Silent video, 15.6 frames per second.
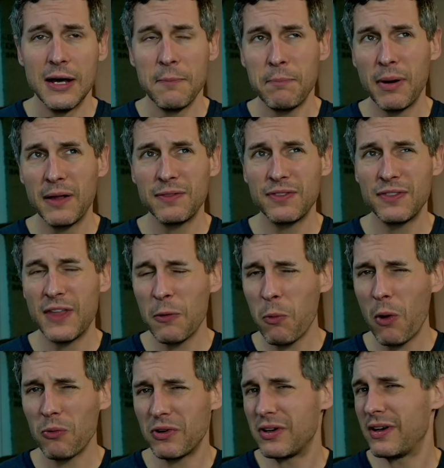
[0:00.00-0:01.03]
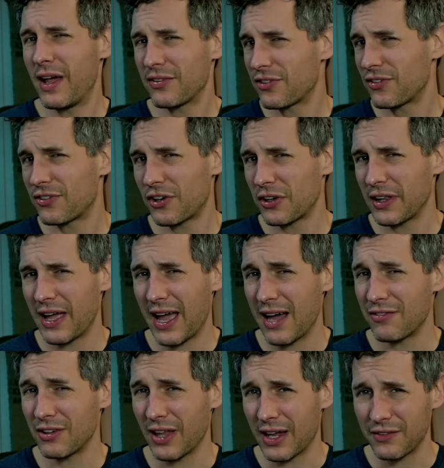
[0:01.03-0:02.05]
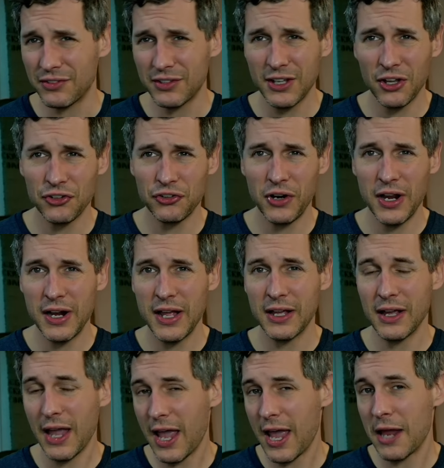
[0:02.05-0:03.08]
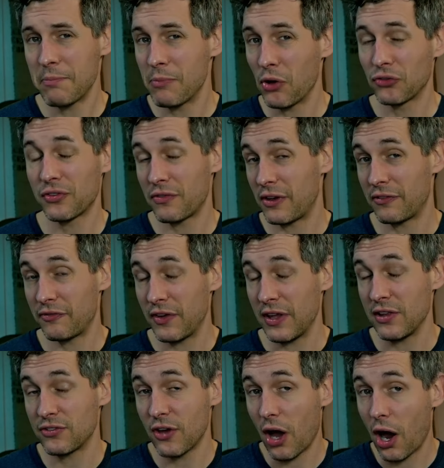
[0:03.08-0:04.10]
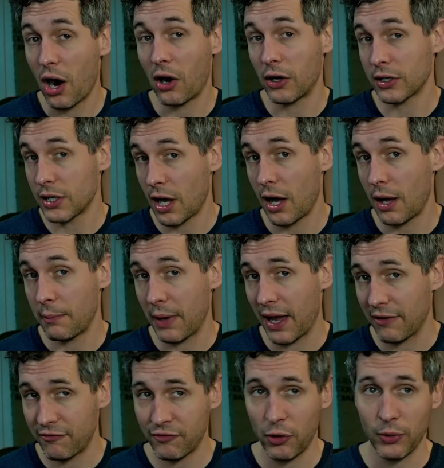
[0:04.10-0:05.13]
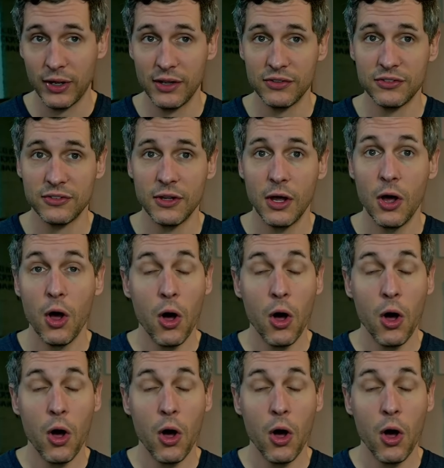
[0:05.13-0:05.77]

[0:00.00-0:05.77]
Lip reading: but they won't necessarily have a lot of skill training, and most of their feats are combat focused.